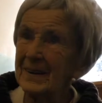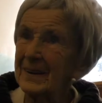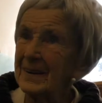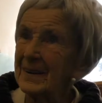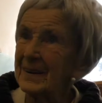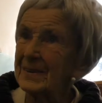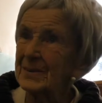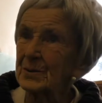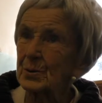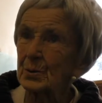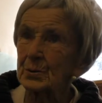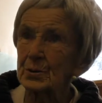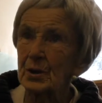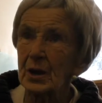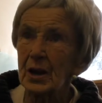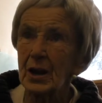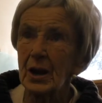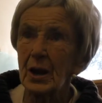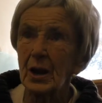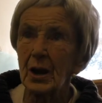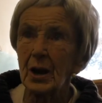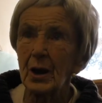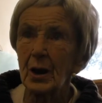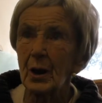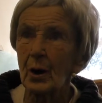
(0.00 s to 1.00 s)
It was an
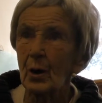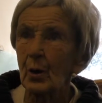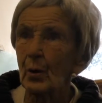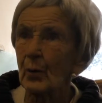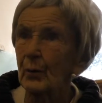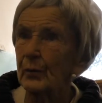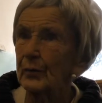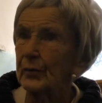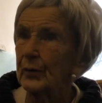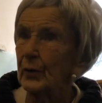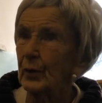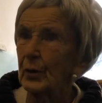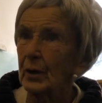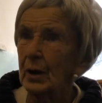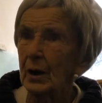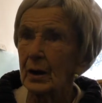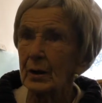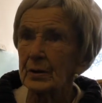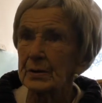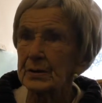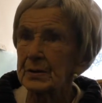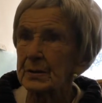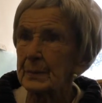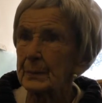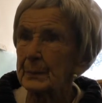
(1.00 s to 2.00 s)
awful
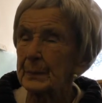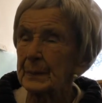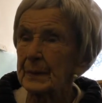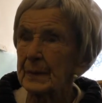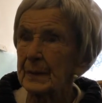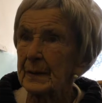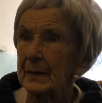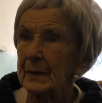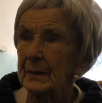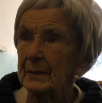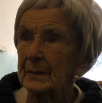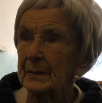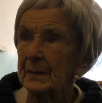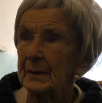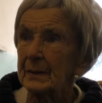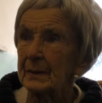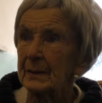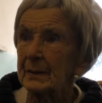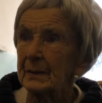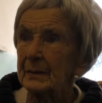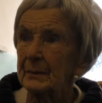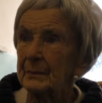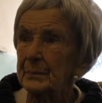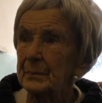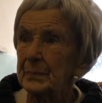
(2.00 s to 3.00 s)
lot of
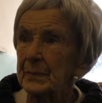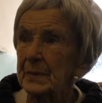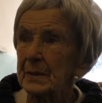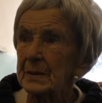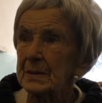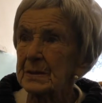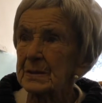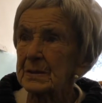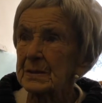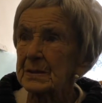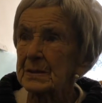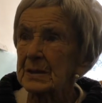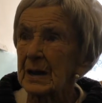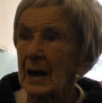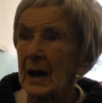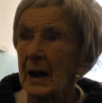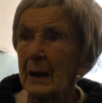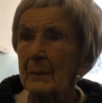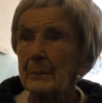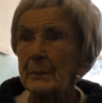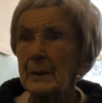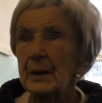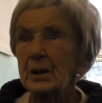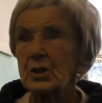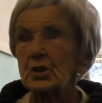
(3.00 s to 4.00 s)
the
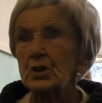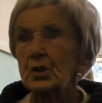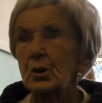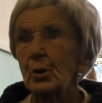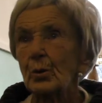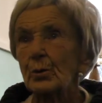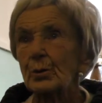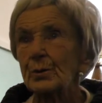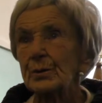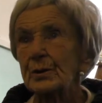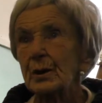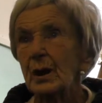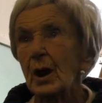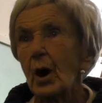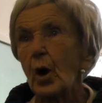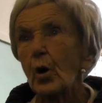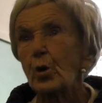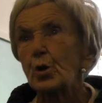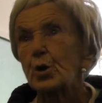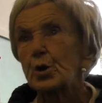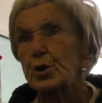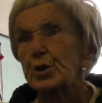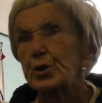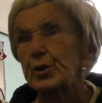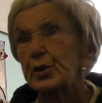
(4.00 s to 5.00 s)
damage on the
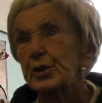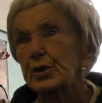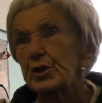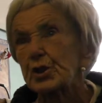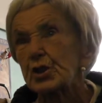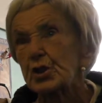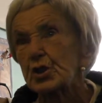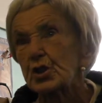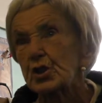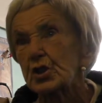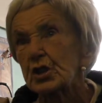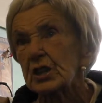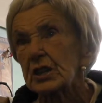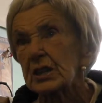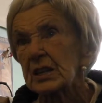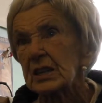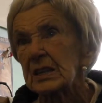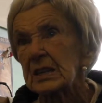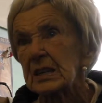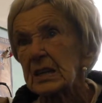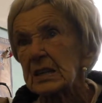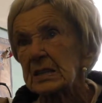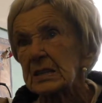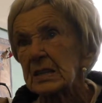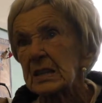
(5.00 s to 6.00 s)
Oxford Street,
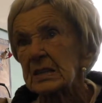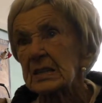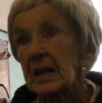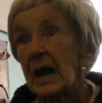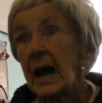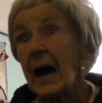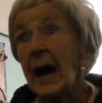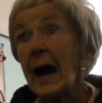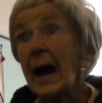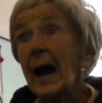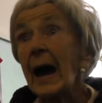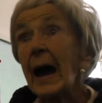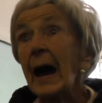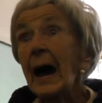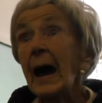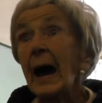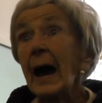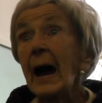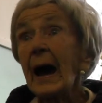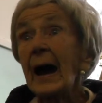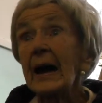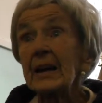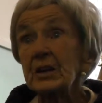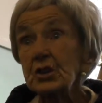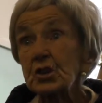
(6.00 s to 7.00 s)
and it did.
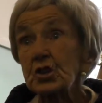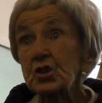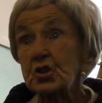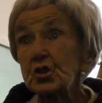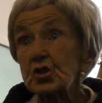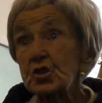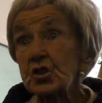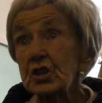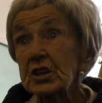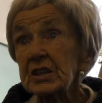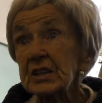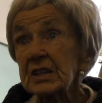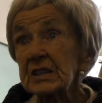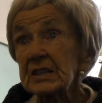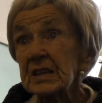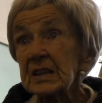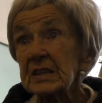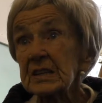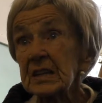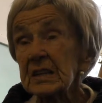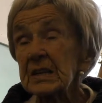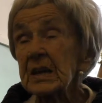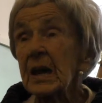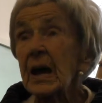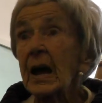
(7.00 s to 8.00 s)
High Street, and it
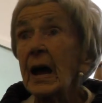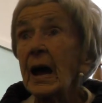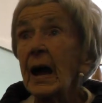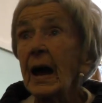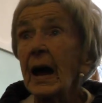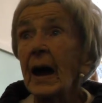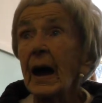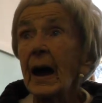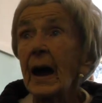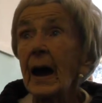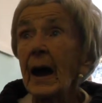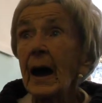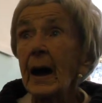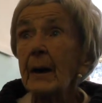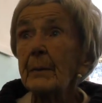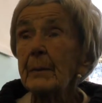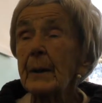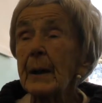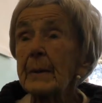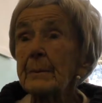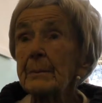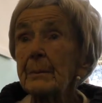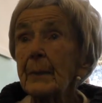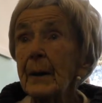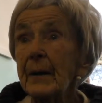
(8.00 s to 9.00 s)
did. And
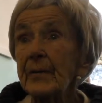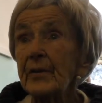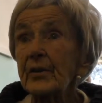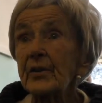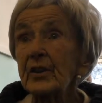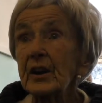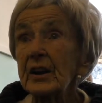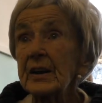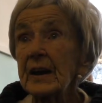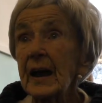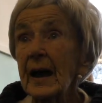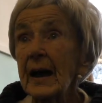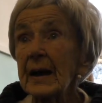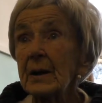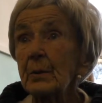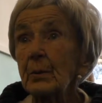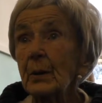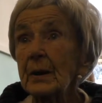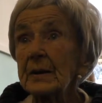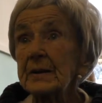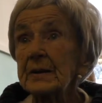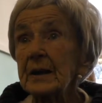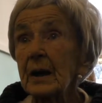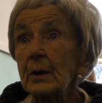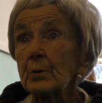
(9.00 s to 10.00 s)
my mother and I
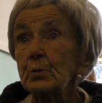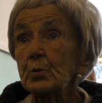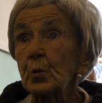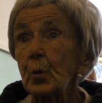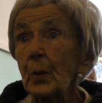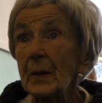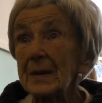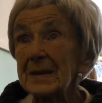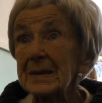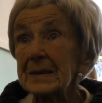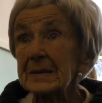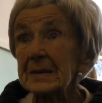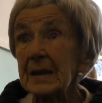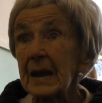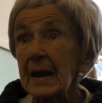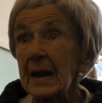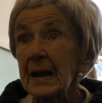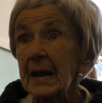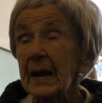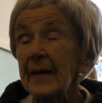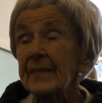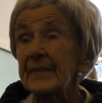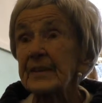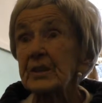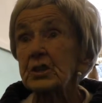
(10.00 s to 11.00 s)
went out one
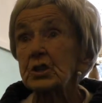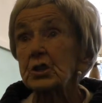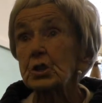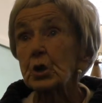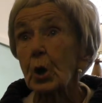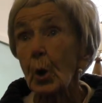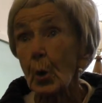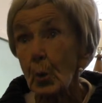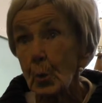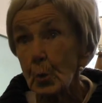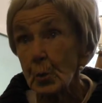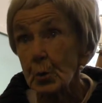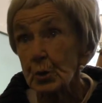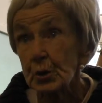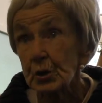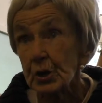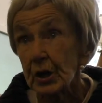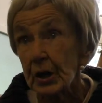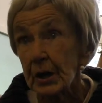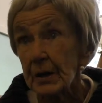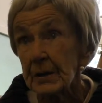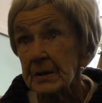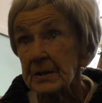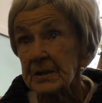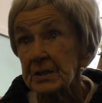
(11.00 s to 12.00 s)
day, and the
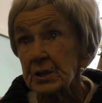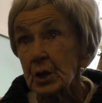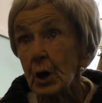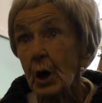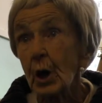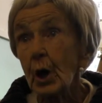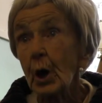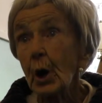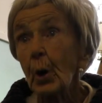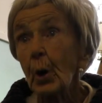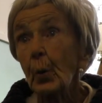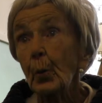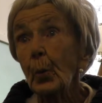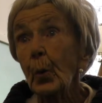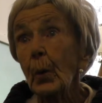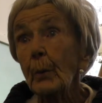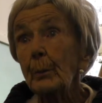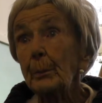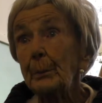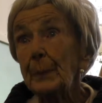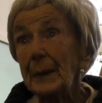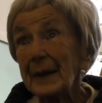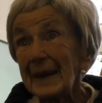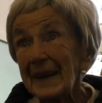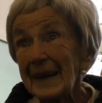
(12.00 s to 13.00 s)
soldiers were
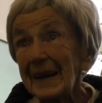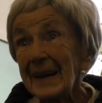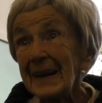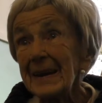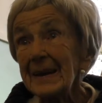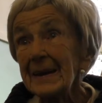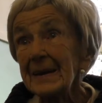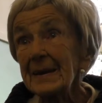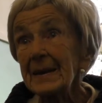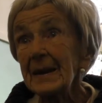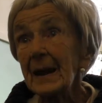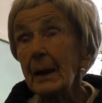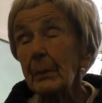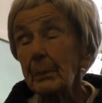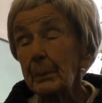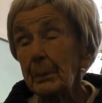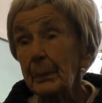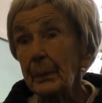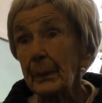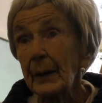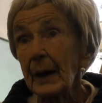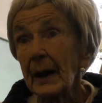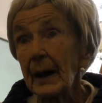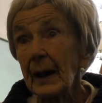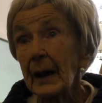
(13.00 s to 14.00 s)
bigging up
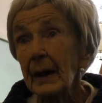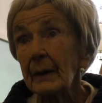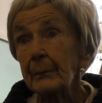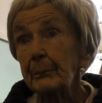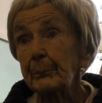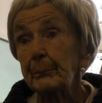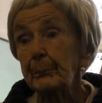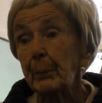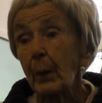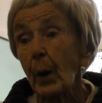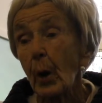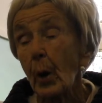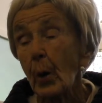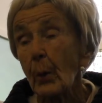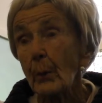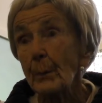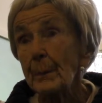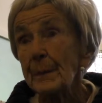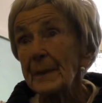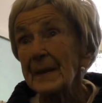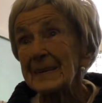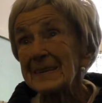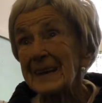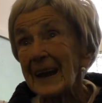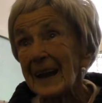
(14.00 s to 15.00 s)
a
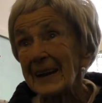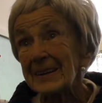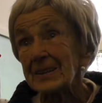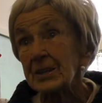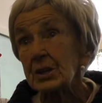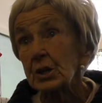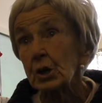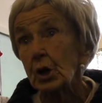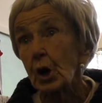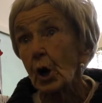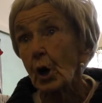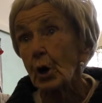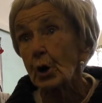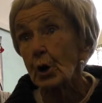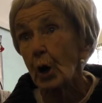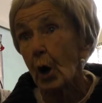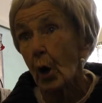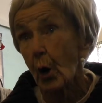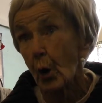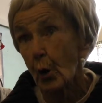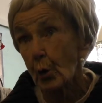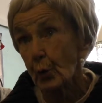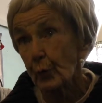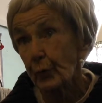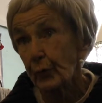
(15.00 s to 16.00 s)
bomb that hadn't gone
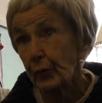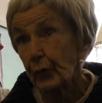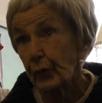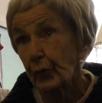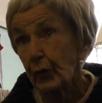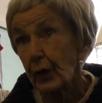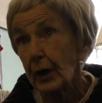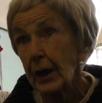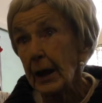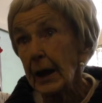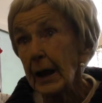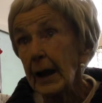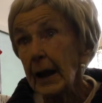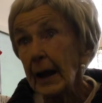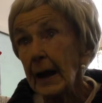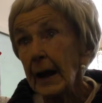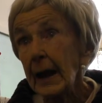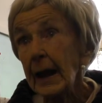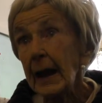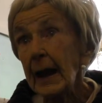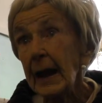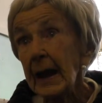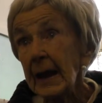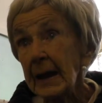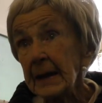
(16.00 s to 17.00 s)
off
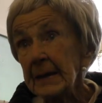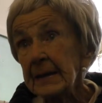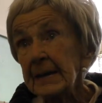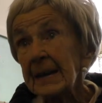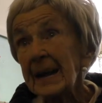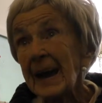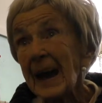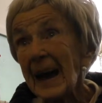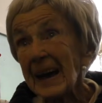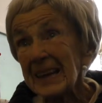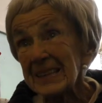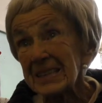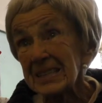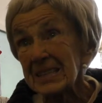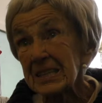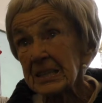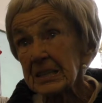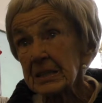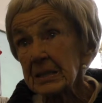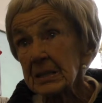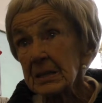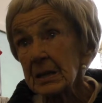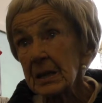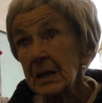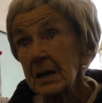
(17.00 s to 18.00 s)
in
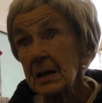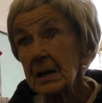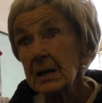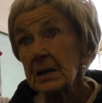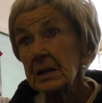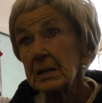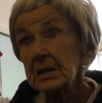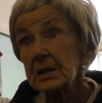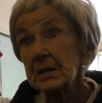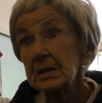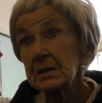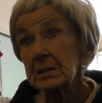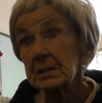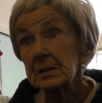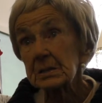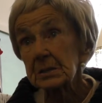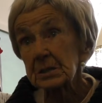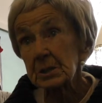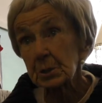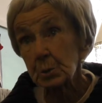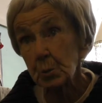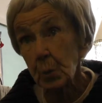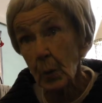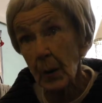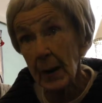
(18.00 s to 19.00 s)
Castle
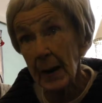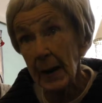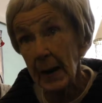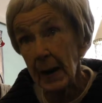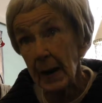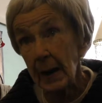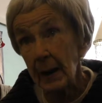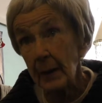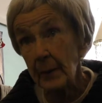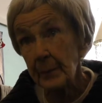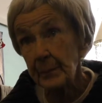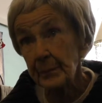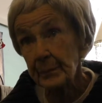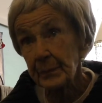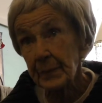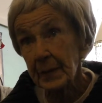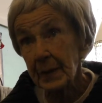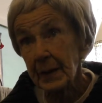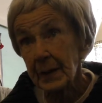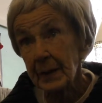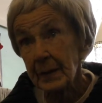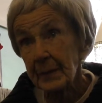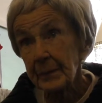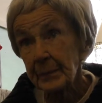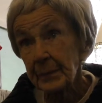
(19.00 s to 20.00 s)
Square.
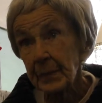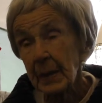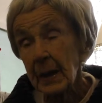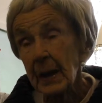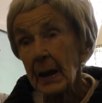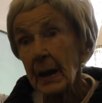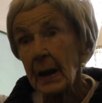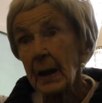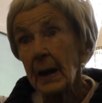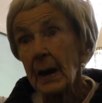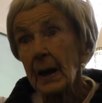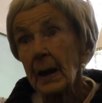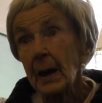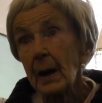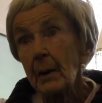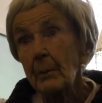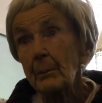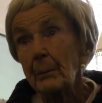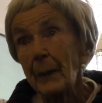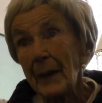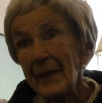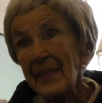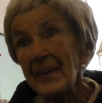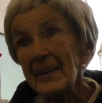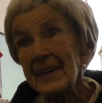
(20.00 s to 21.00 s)

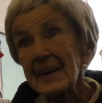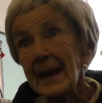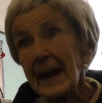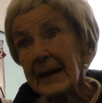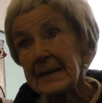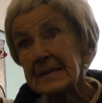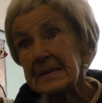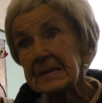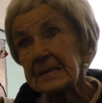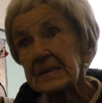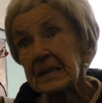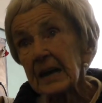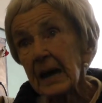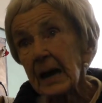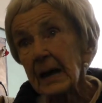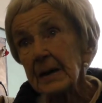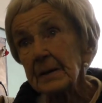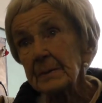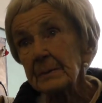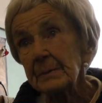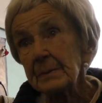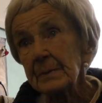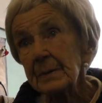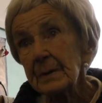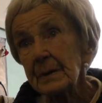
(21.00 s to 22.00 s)
By the night
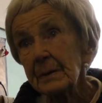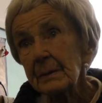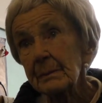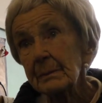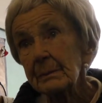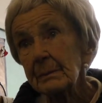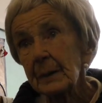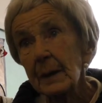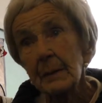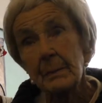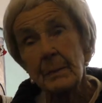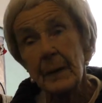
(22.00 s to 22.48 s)
time, my